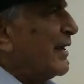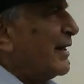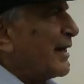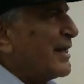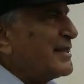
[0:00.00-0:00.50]

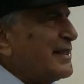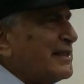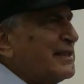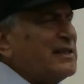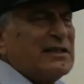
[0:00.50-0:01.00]
and I
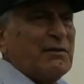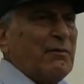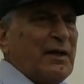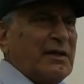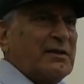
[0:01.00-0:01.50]
said, This is a
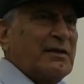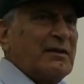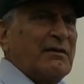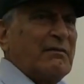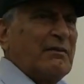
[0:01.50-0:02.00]
very
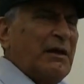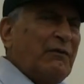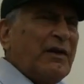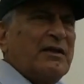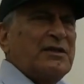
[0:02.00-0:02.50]

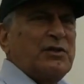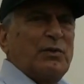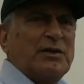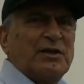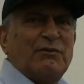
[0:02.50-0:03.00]
difficult
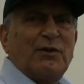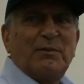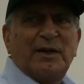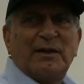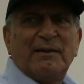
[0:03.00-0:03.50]
situation for
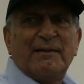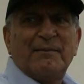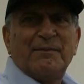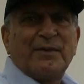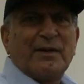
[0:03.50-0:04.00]
me.
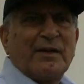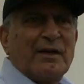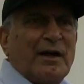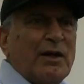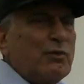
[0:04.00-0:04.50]

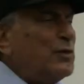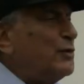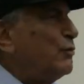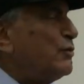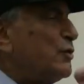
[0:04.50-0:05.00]
I could
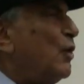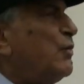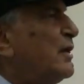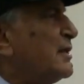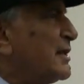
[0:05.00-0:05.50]
use no
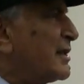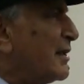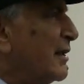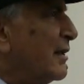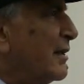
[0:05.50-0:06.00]
words.
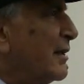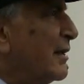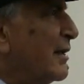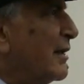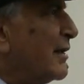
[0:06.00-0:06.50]

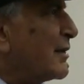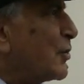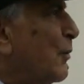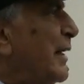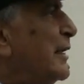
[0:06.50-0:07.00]

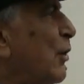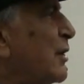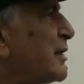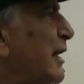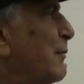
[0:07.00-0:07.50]
So many
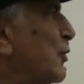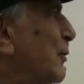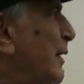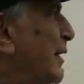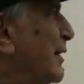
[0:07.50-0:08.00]
thoughts came to
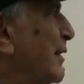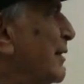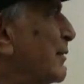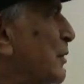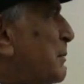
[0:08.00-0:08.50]
me
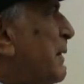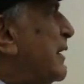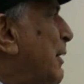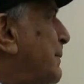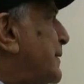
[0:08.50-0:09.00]
to
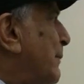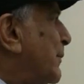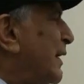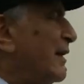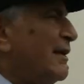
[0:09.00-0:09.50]
speak up
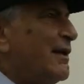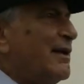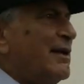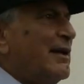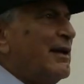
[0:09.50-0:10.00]
something,
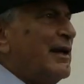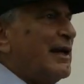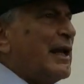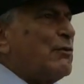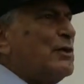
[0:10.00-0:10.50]

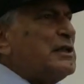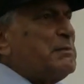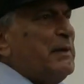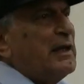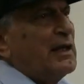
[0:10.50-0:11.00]
and I couldn't
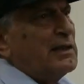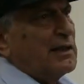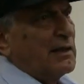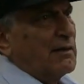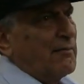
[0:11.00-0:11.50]
speak
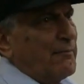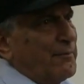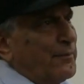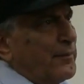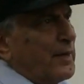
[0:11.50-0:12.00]
anything,
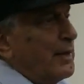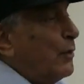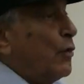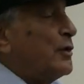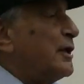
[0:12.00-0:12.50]

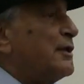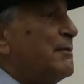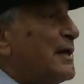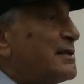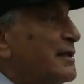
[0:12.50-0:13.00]
nor did the
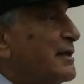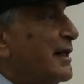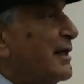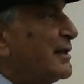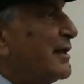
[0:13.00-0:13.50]
master say
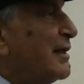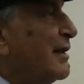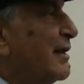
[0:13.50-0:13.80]
anything.